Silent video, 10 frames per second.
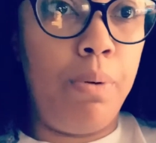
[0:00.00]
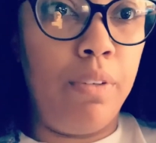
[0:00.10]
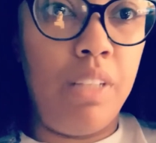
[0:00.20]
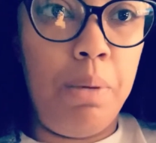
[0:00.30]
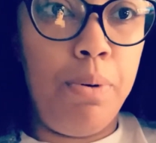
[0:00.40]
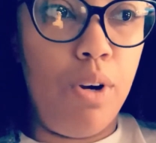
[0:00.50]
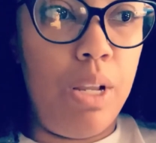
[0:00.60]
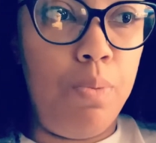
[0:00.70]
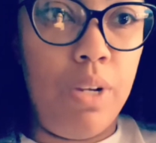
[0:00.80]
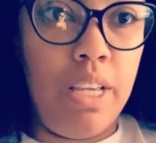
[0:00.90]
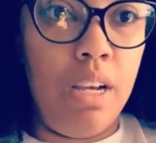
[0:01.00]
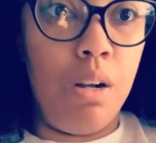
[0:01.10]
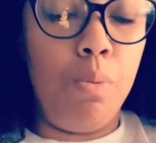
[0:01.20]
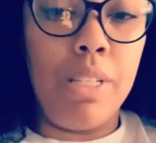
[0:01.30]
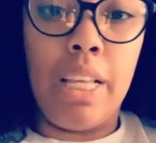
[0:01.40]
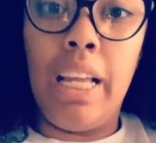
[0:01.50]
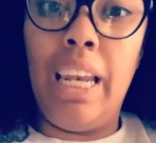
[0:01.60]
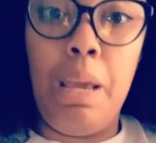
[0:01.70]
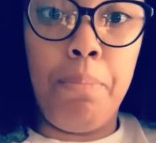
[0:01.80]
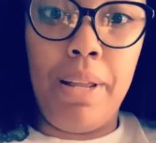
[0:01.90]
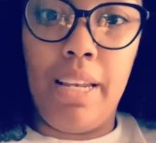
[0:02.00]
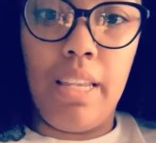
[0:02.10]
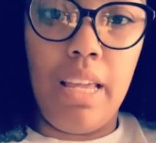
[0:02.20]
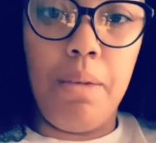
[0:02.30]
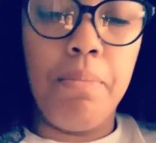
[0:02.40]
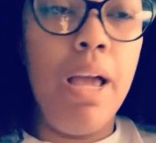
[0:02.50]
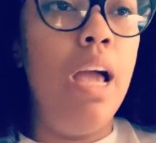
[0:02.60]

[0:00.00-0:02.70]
birthday party one year was a glamping theme.